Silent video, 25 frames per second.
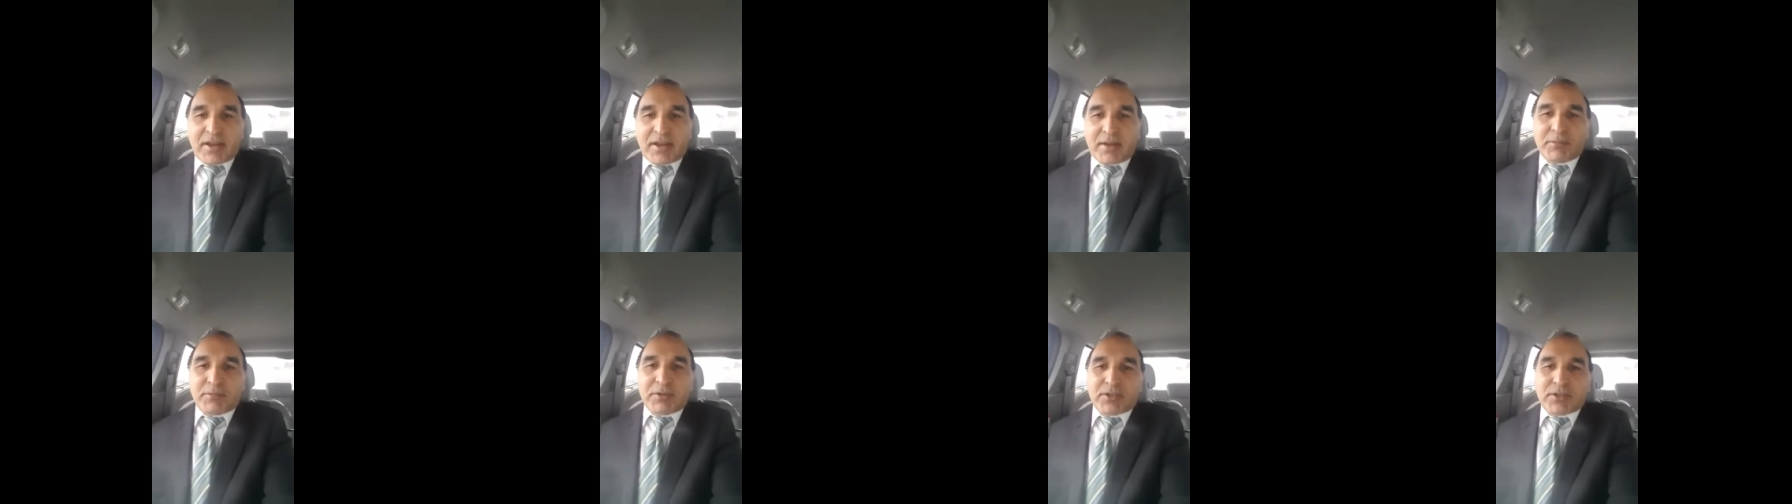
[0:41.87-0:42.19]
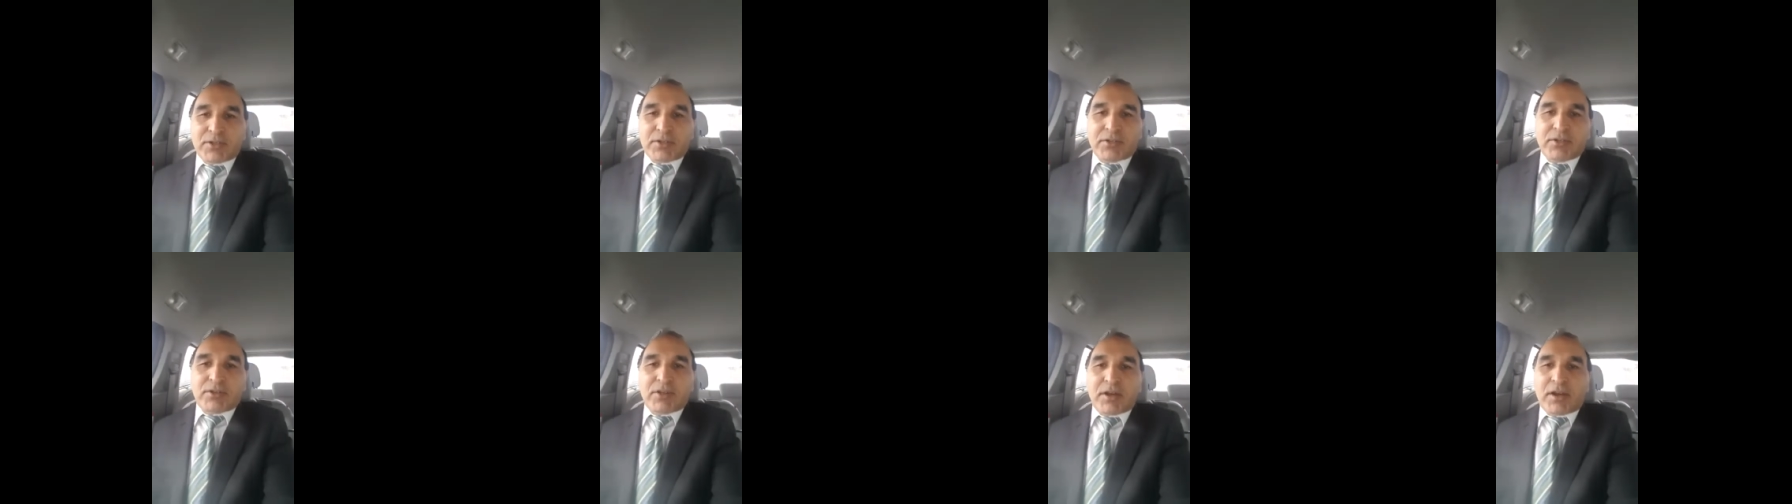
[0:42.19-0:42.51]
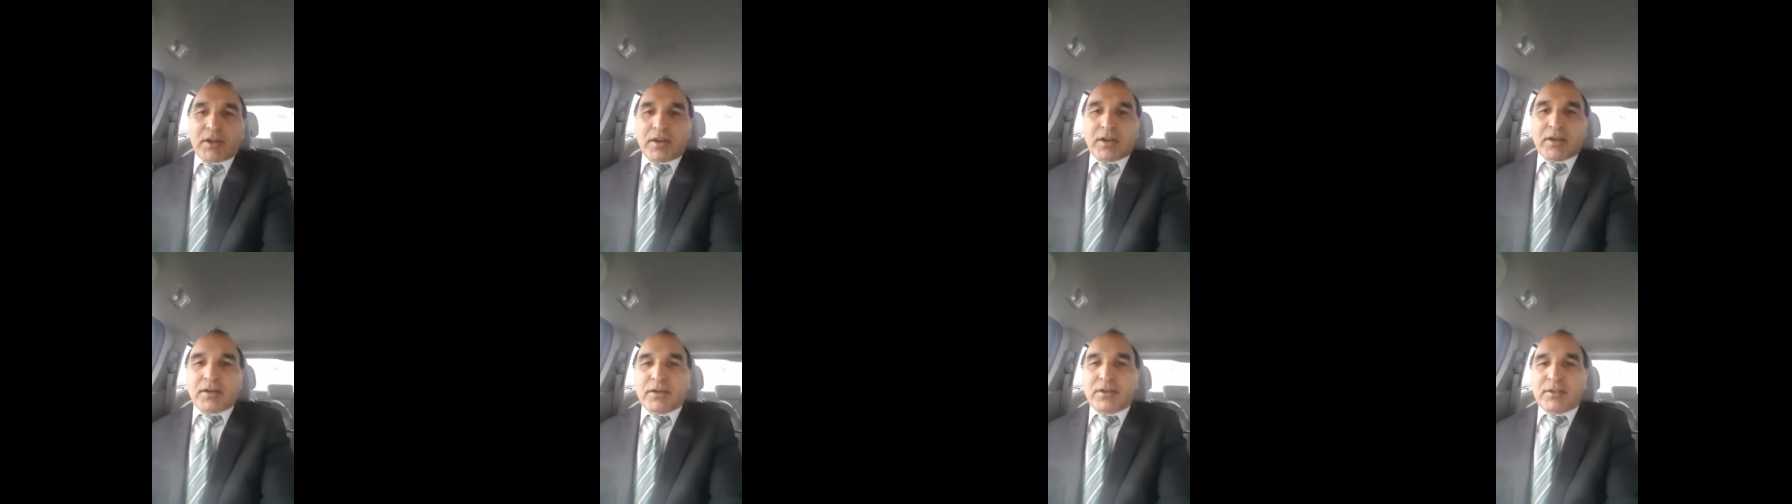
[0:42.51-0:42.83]
I'm not
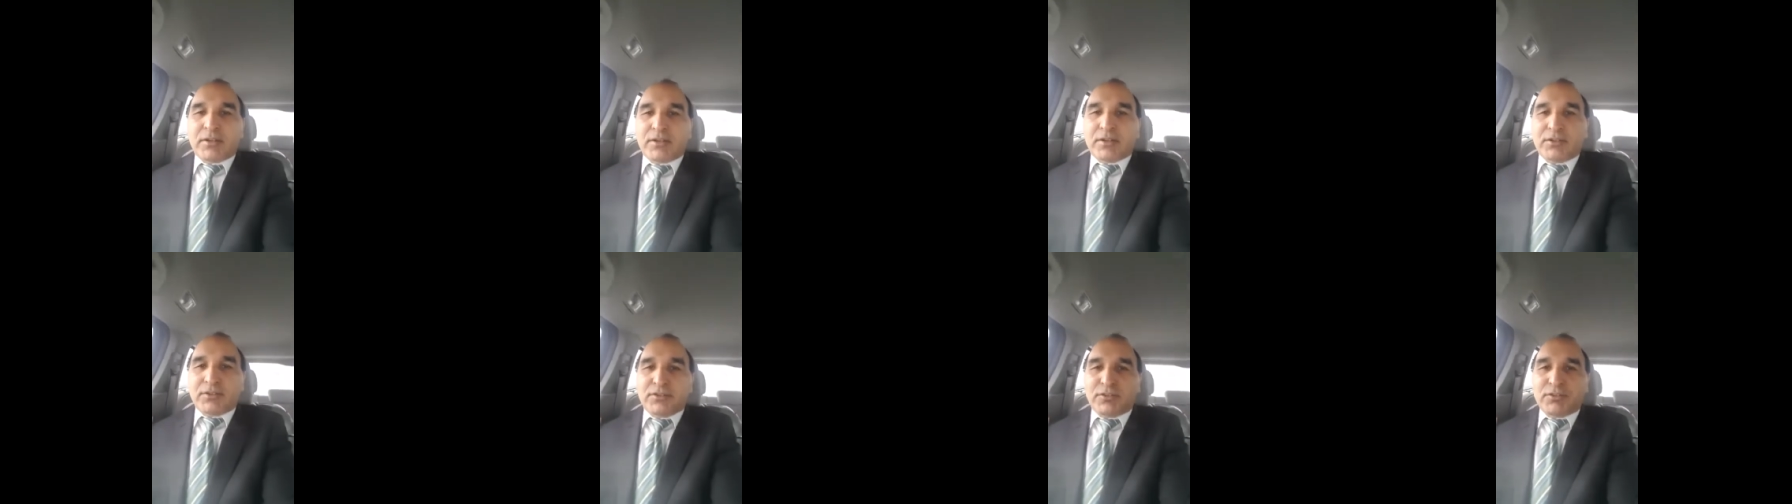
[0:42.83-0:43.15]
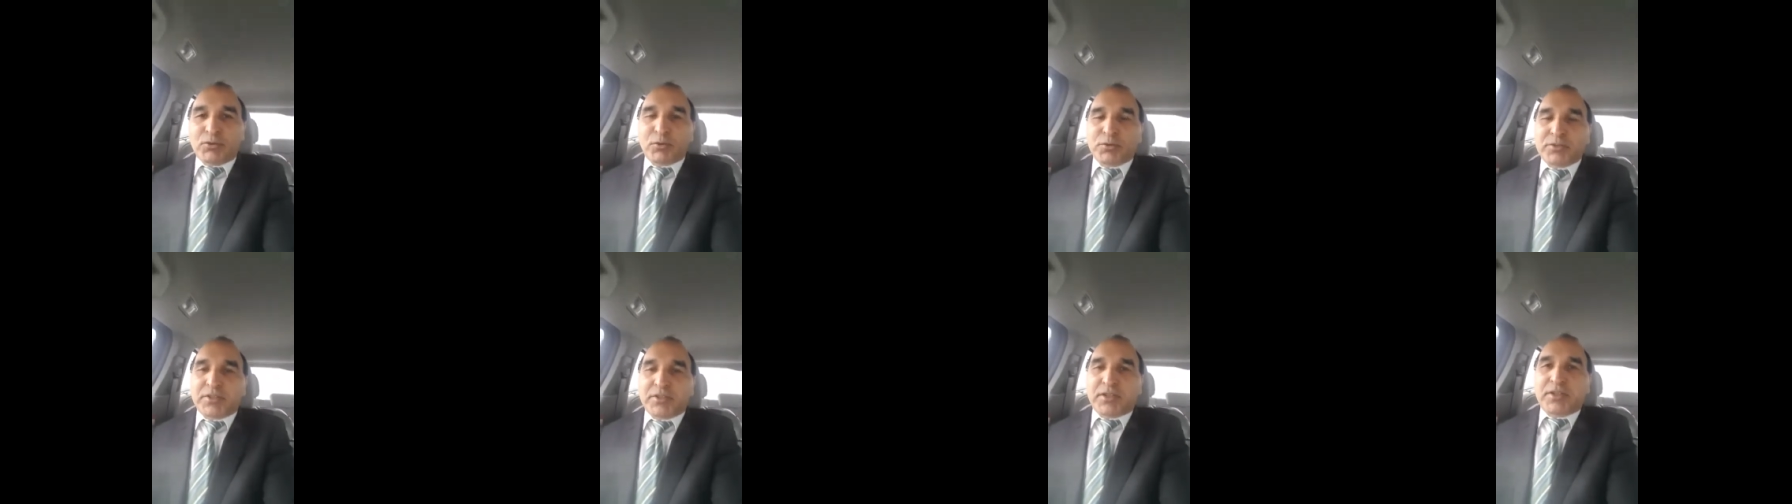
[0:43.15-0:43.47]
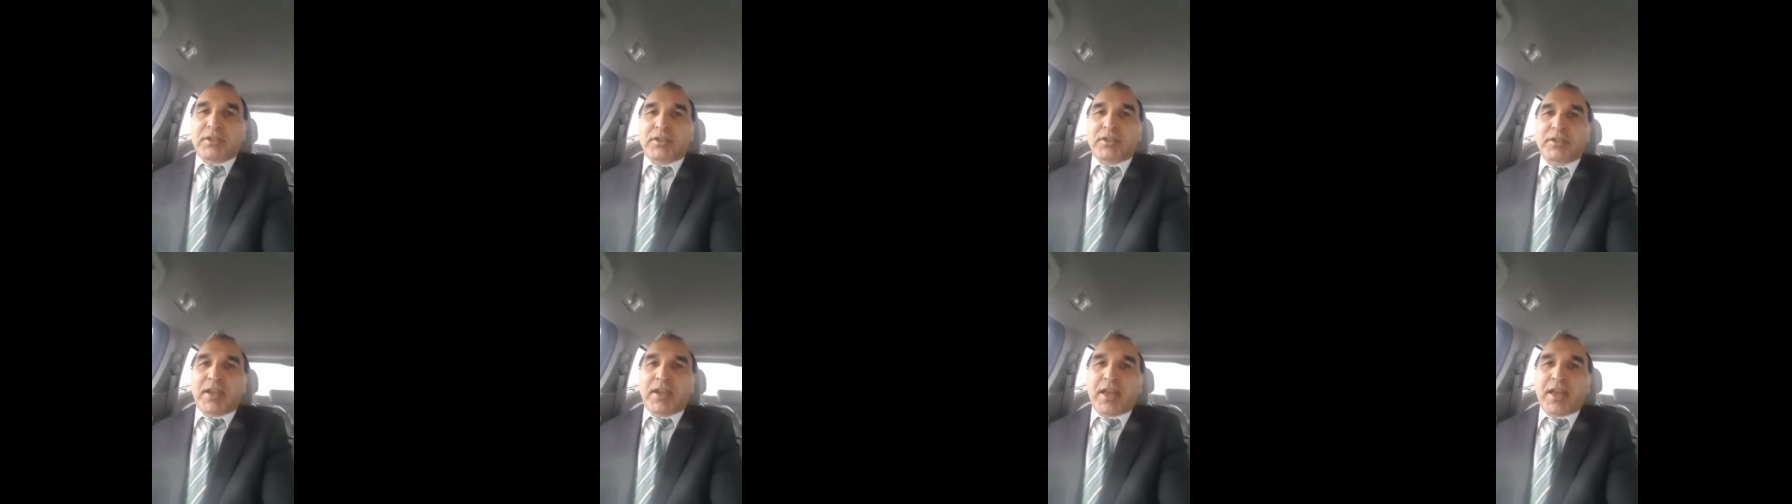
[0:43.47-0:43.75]
using